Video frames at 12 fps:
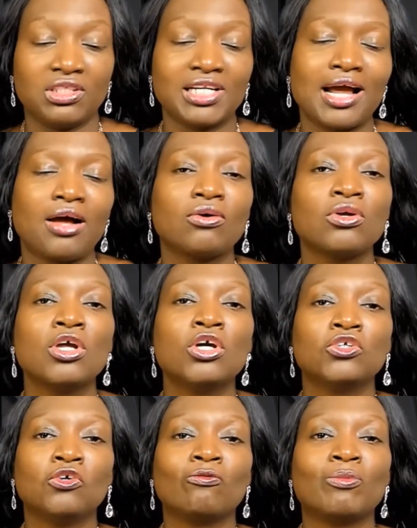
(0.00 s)
Now
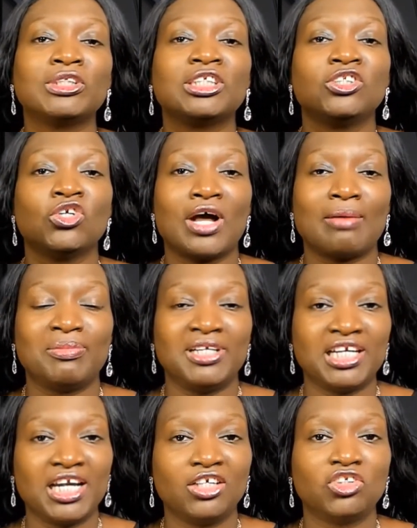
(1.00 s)
you've put in your
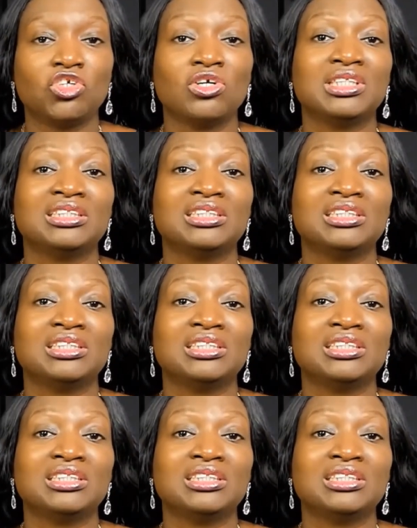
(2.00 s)
application.